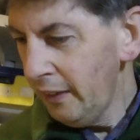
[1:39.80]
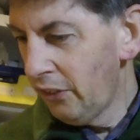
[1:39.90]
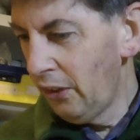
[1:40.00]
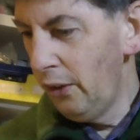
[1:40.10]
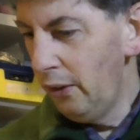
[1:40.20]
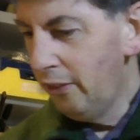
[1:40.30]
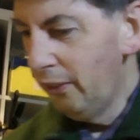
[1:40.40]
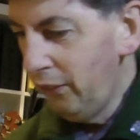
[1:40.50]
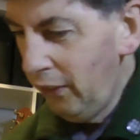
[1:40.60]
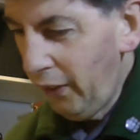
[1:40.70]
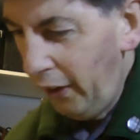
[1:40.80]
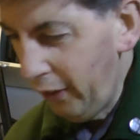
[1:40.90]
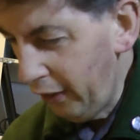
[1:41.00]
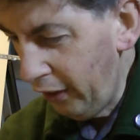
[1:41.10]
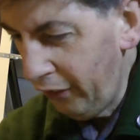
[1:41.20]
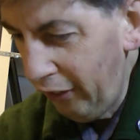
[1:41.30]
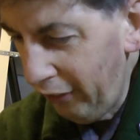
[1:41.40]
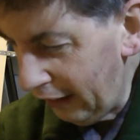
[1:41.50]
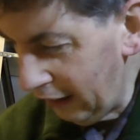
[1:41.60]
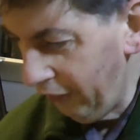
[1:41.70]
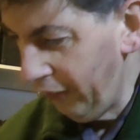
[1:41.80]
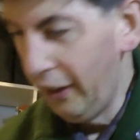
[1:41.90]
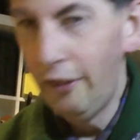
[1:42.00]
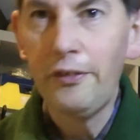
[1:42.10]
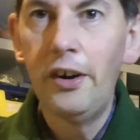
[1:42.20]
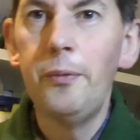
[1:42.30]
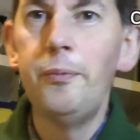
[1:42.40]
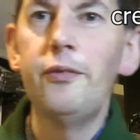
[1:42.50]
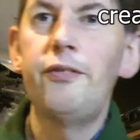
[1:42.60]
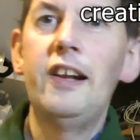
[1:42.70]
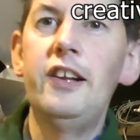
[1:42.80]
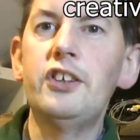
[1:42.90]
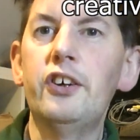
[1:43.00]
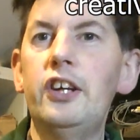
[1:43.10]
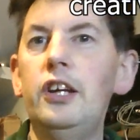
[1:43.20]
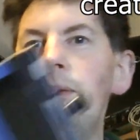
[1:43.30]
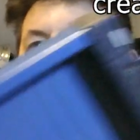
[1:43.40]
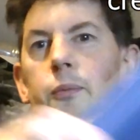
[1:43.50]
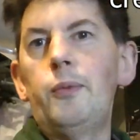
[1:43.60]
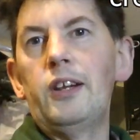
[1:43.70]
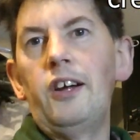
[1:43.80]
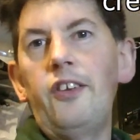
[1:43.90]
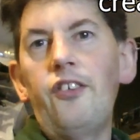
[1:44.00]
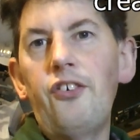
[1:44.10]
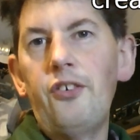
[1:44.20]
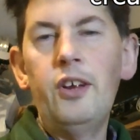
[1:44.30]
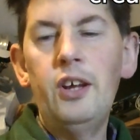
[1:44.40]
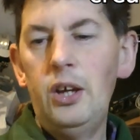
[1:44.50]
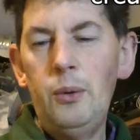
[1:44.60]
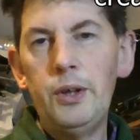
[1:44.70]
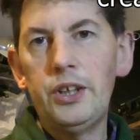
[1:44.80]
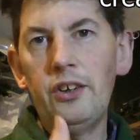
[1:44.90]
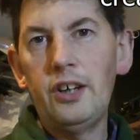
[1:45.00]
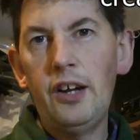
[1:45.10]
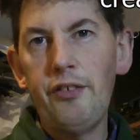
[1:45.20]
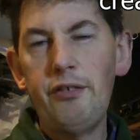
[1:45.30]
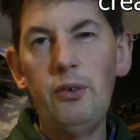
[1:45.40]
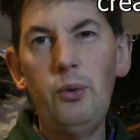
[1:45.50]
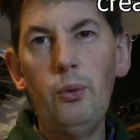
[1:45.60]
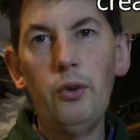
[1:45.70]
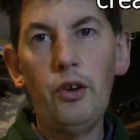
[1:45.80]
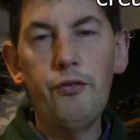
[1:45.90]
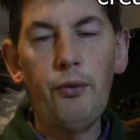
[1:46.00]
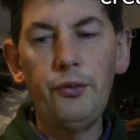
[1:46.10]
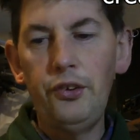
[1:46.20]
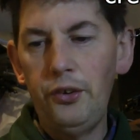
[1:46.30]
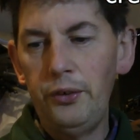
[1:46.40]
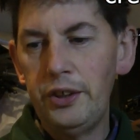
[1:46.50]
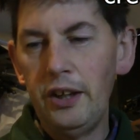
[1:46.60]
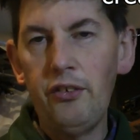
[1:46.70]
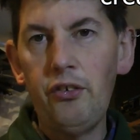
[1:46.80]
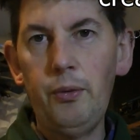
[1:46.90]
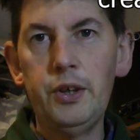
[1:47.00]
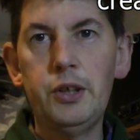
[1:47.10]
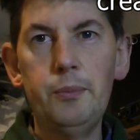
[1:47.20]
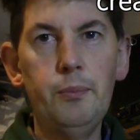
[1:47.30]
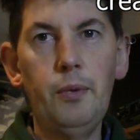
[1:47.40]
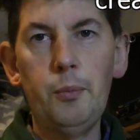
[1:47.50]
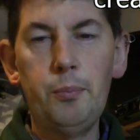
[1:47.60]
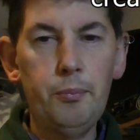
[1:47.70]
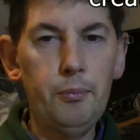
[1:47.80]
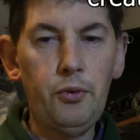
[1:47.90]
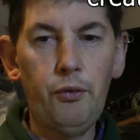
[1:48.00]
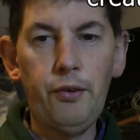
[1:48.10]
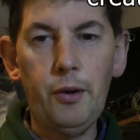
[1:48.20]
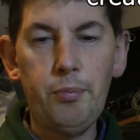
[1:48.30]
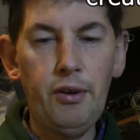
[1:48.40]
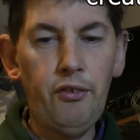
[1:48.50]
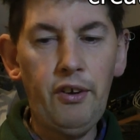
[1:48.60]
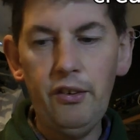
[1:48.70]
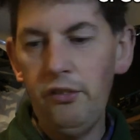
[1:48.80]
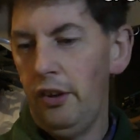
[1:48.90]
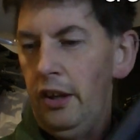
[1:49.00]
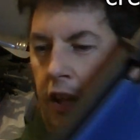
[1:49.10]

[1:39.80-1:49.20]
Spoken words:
So as long as you've got a decent guillotine, I've got a fairly chunky one like this, which can cut through all those 42 sheets which my software prints out.